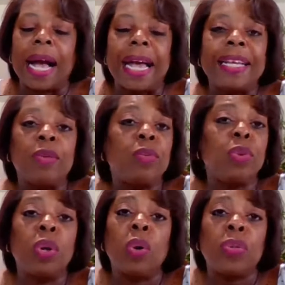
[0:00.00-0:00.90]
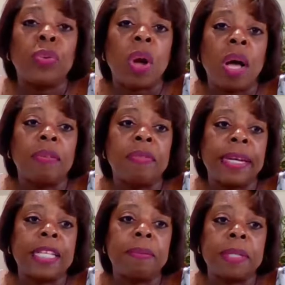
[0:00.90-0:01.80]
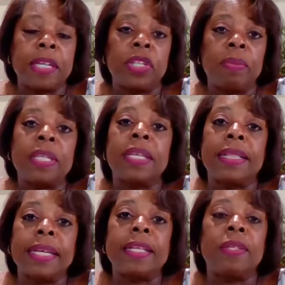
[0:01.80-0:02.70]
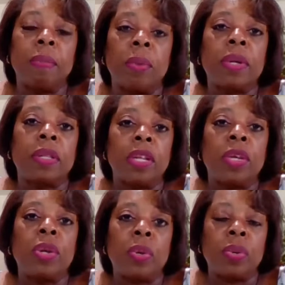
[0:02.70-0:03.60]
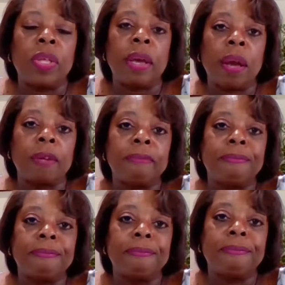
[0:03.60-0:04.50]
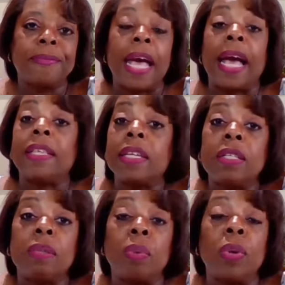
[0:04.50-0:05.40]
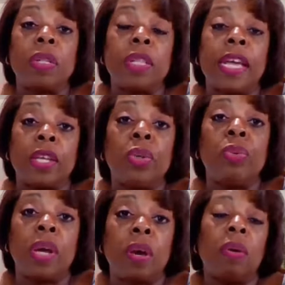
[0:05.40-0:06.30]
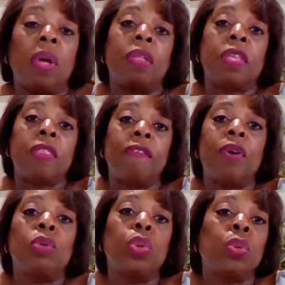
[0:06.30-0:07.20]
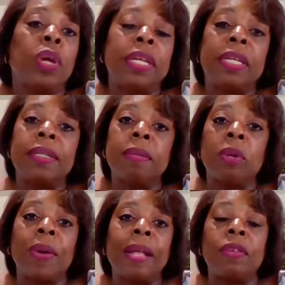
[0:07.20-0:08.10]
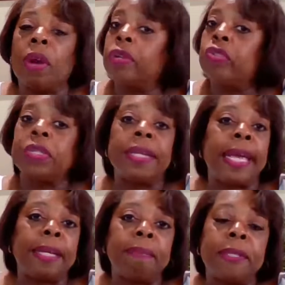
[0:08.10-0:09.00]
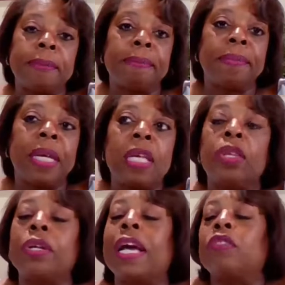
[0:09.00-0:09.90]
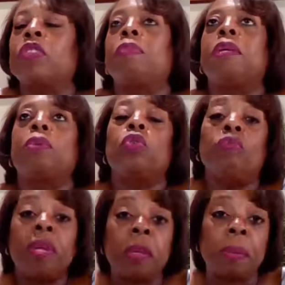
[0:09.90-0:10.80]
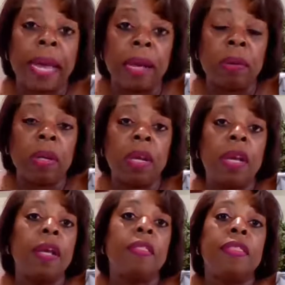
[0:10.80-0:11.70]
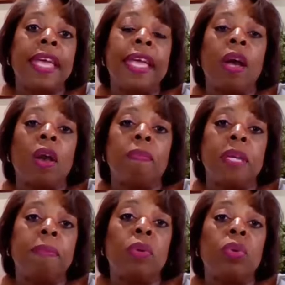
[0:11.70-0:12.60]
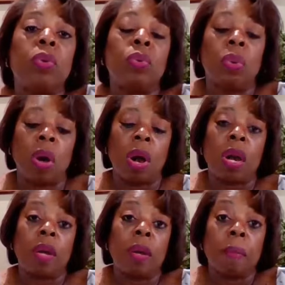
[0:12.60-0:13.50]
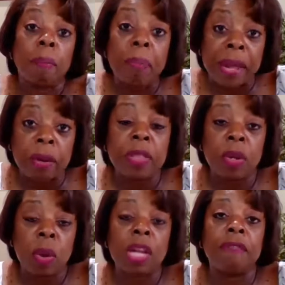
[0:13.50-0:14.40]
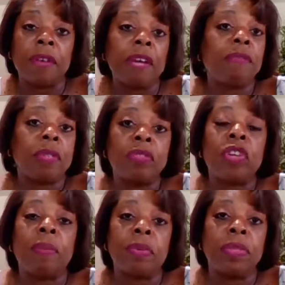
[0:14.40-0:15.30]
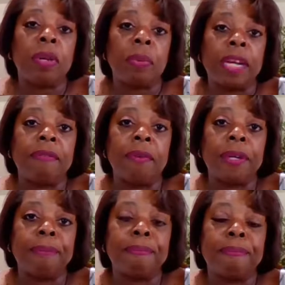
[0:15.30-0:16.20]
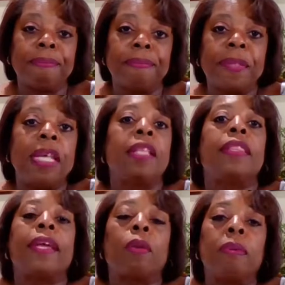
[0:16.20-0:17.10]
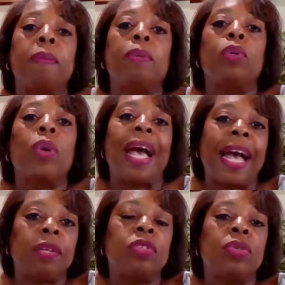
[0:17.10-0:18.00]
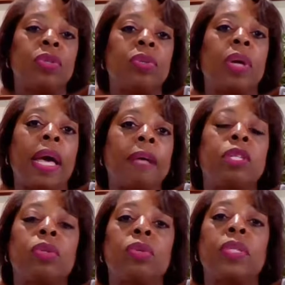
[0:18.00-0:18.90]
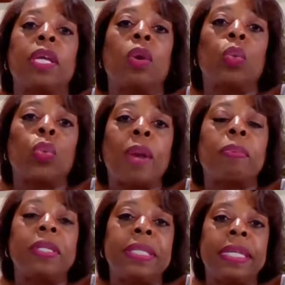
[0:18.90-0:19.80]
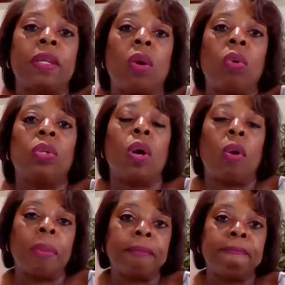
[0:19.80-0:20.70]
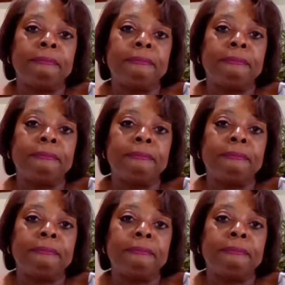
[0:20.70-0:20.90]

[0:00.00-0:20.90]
I go through all of that explanation because I think it's important that you know who they are. I think it's important that you know that the folks who are running as Democrats aren't just names. They're not just people who've been around. They are people who are better than qualified for the jobs that they're running for. They are people who actually absolutely represent Oklahoma.